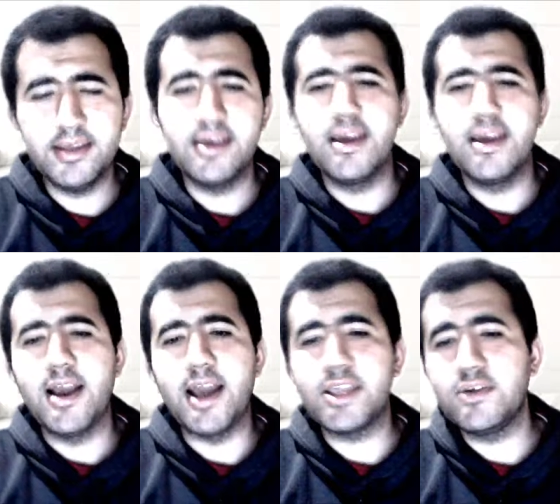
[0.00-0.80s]
I
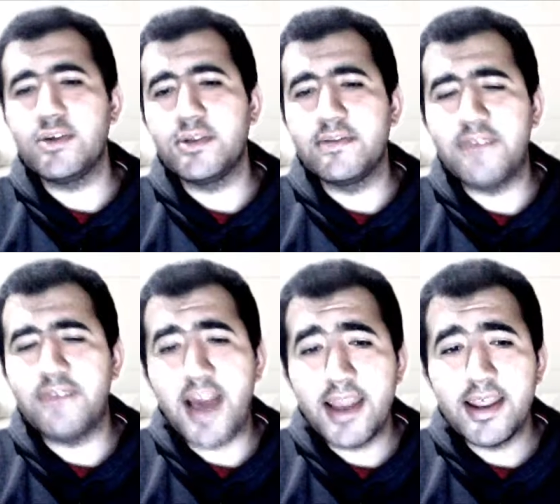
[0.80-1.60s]
couldn't fight
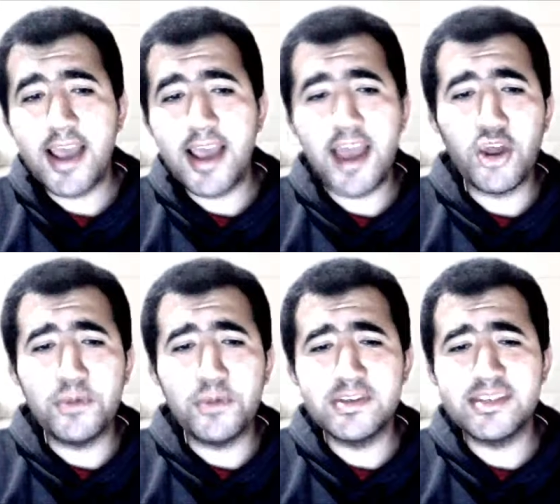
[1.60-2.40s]
it, I'd hope to
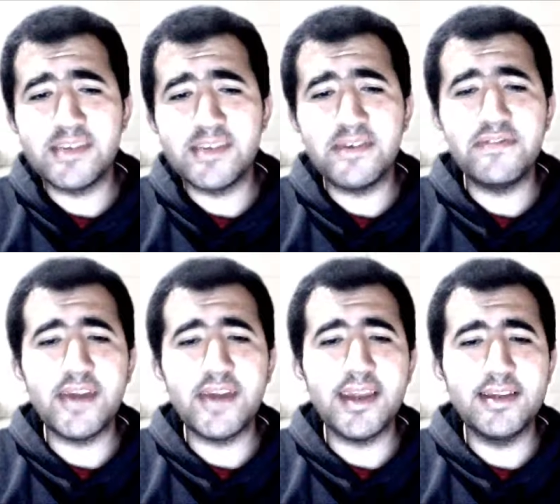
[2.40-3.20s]
see my
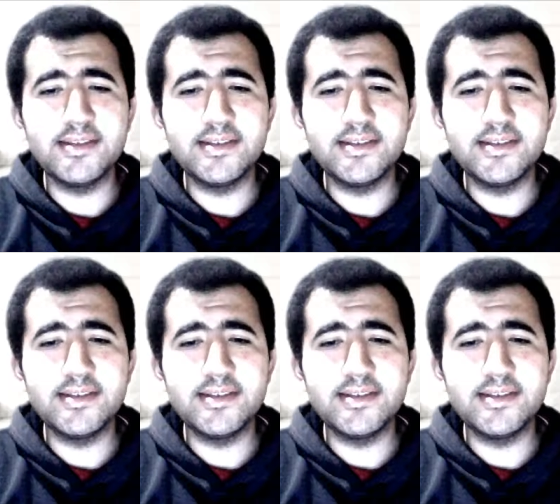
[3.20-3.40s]
face,